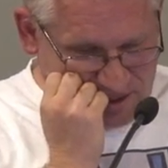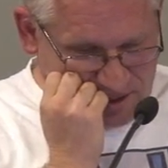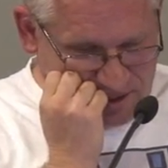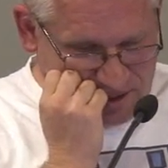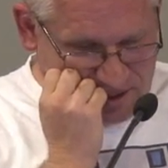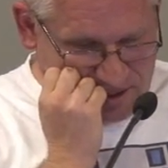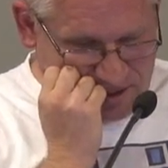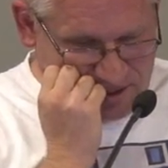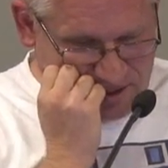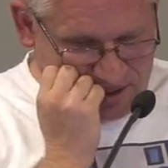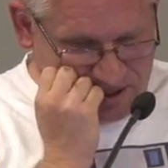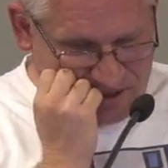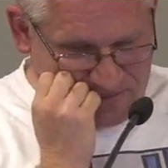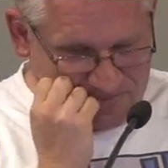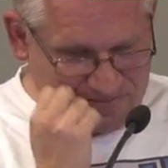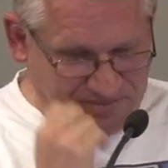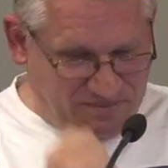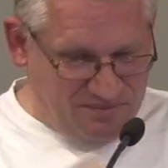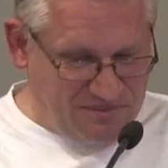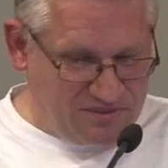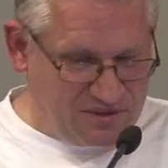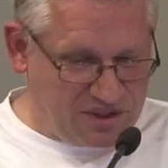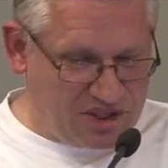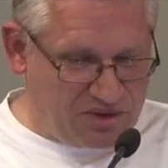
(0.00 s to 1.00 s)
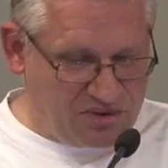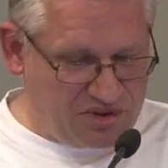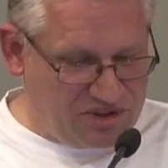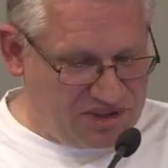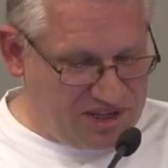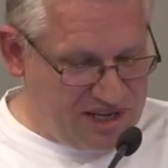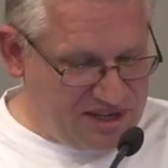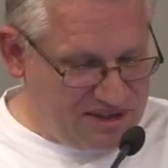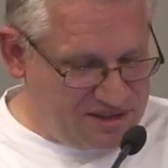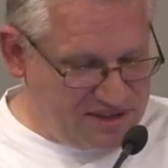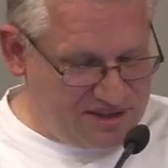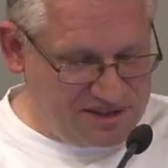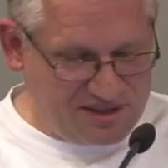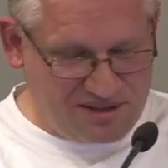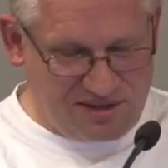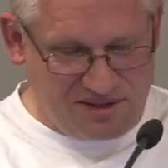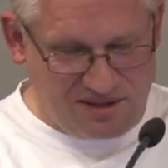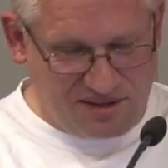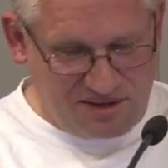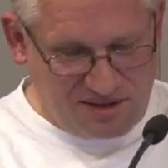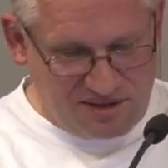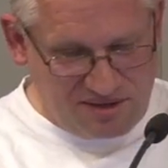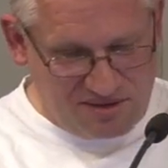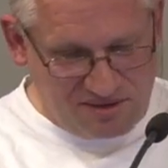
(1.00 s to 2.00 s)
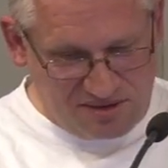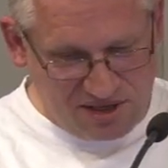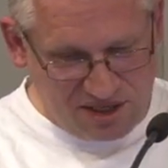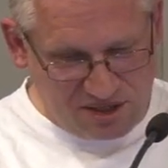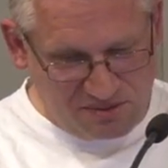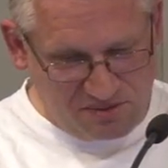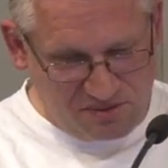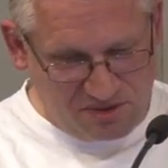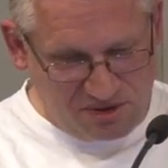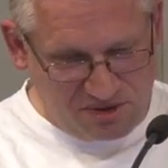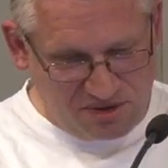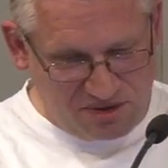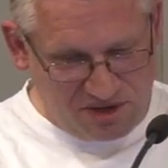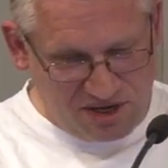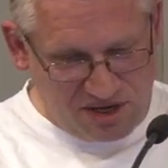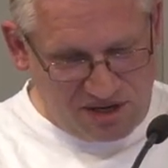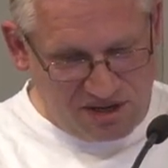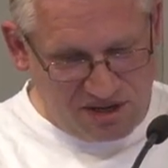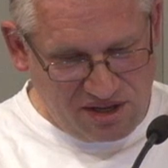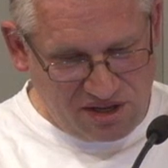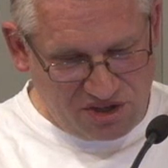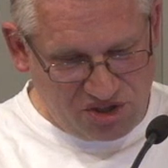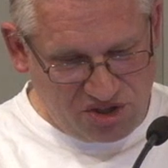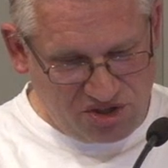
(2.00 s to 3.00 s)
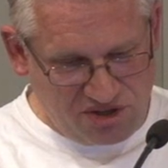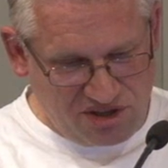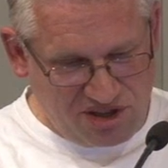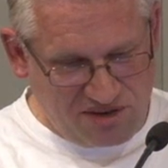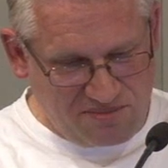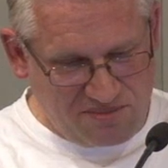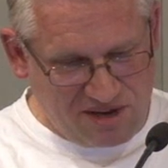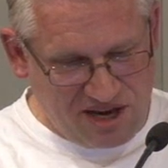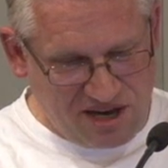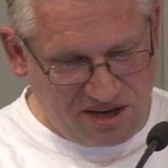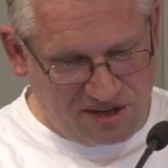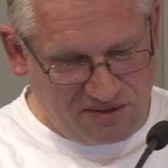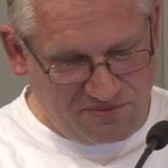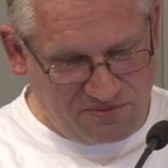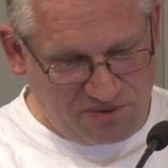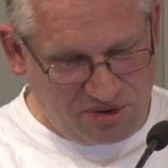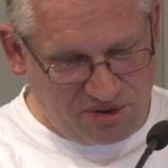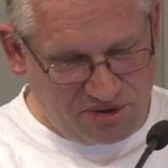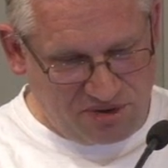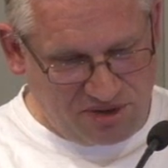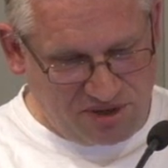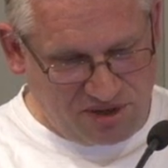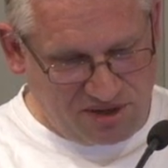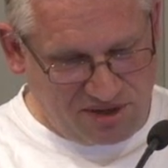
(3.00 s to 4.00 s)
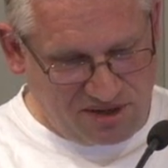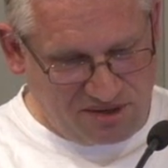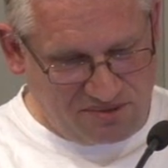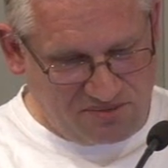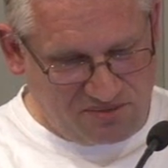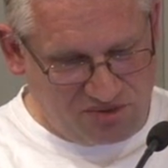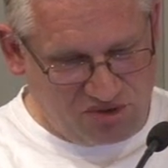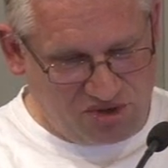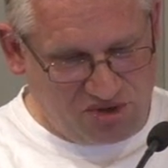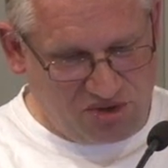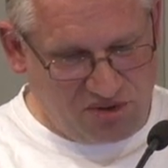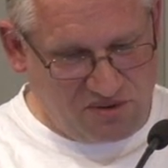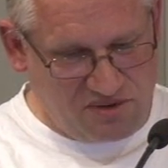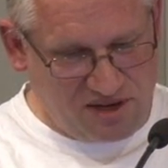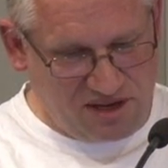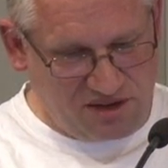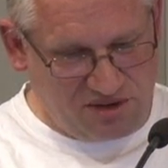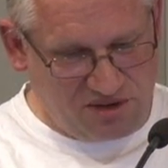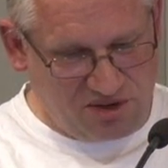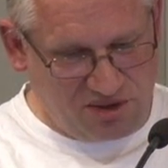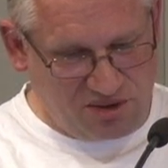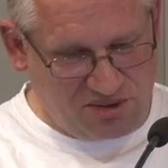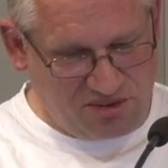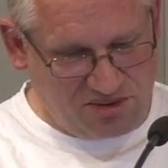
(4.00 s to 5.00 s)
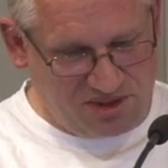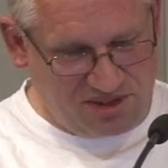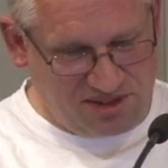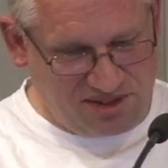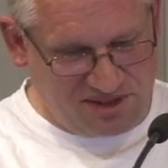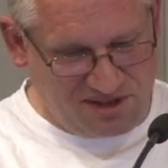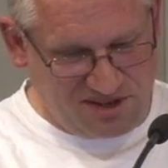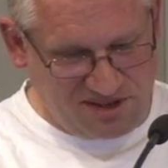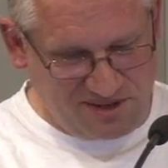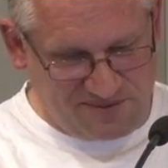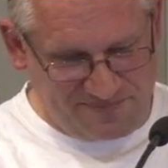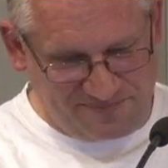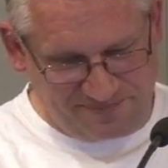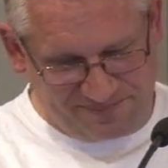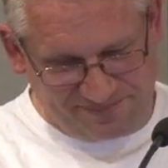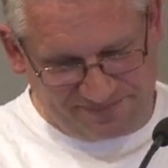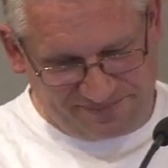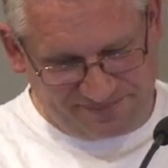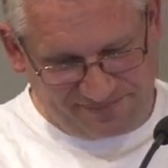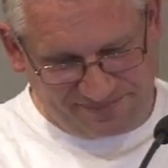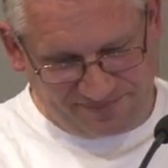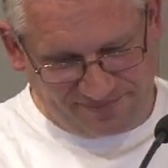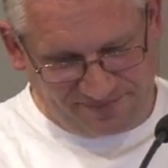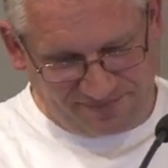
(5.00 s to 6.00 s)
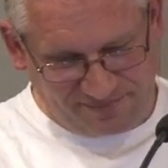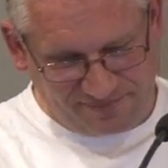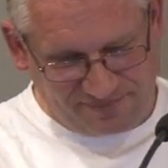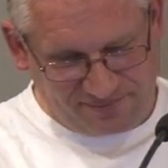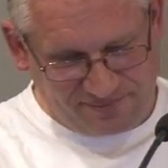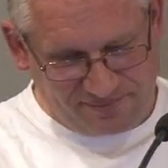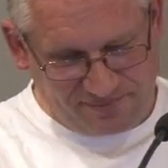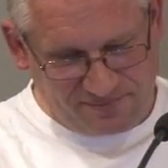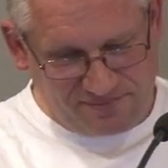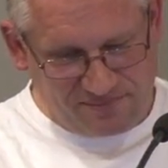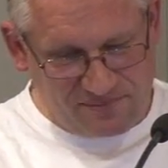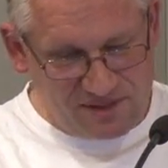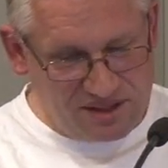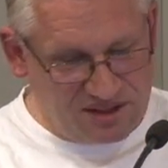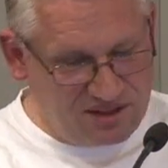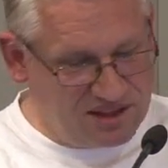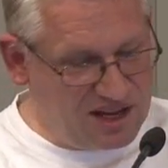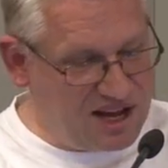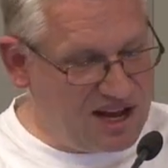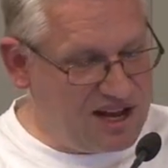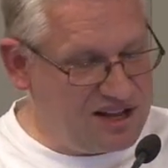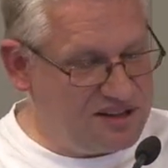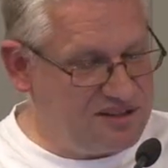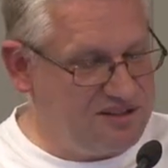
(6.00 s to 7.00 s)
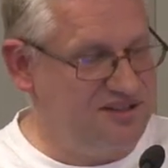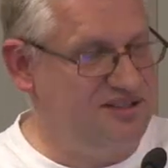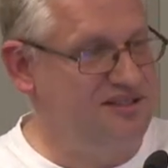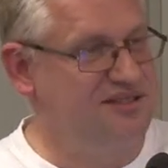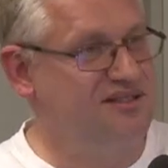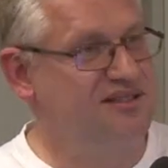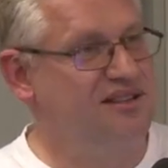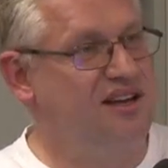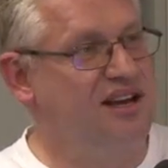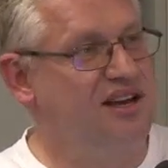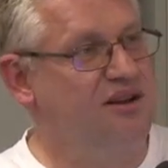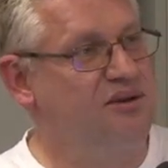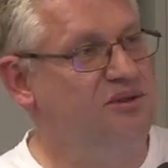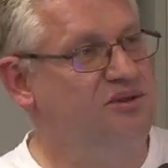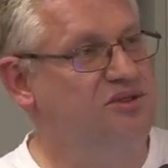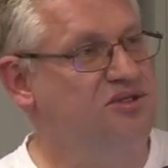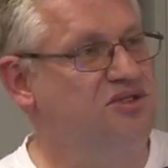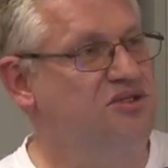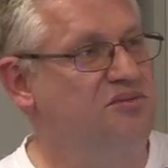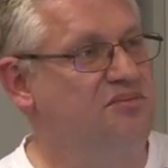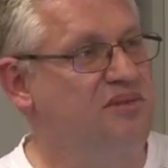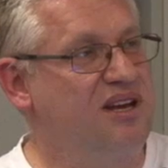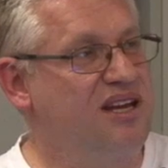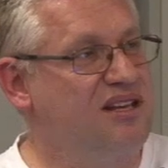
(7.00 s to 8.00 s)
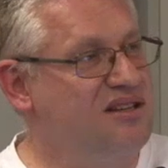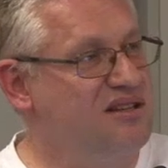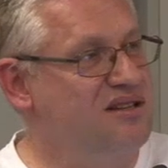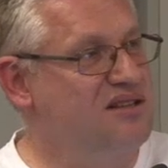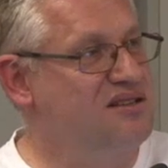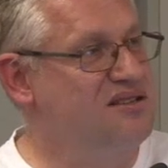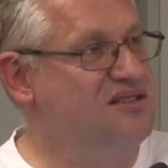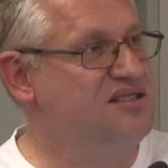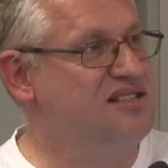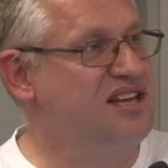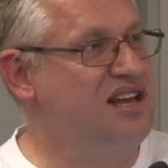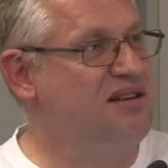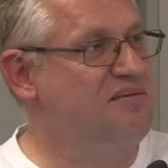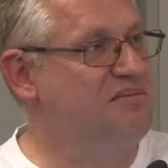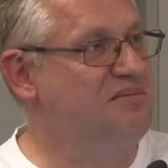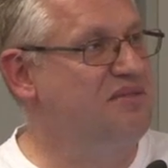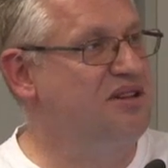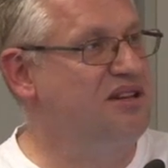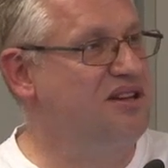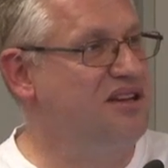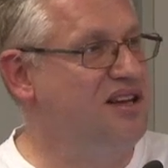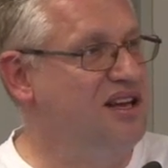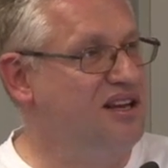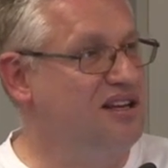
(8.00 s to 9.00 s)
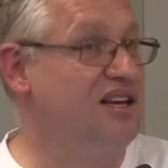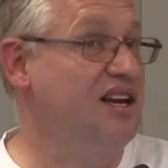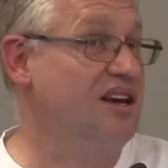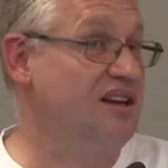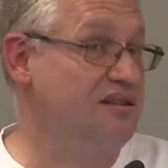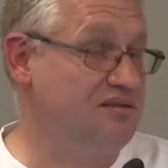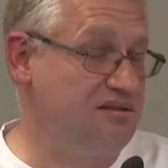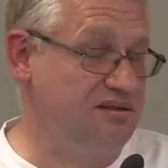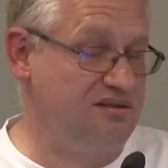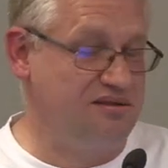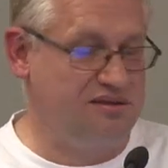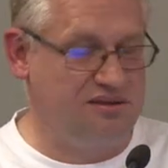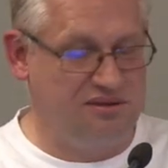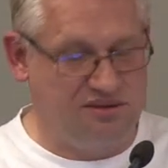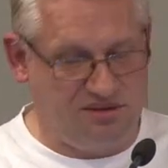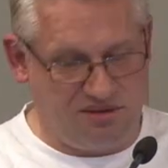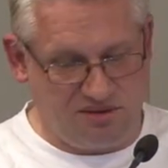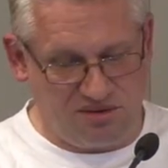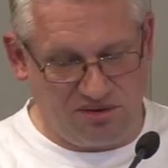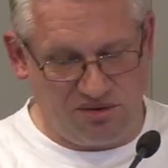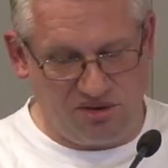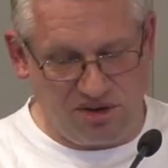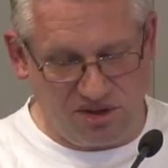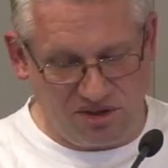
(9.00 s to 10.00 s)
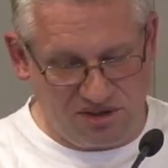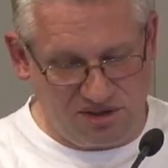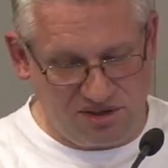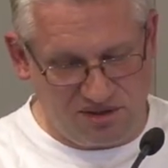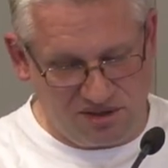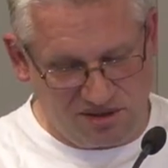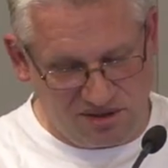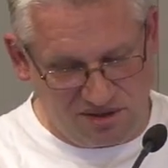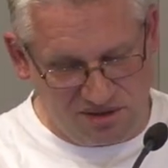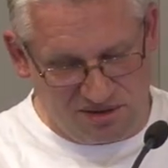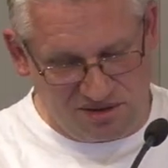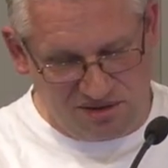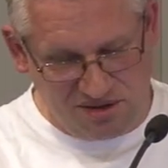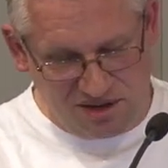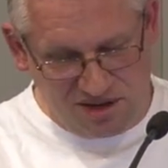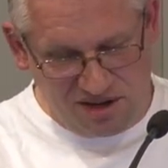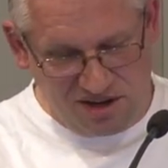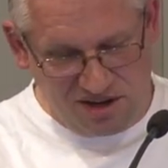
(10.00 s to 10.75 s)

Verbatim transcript: Um, the routines uh, that were initially made for uh, drawing those um, tiles. I also made in assembly. I get, got uh,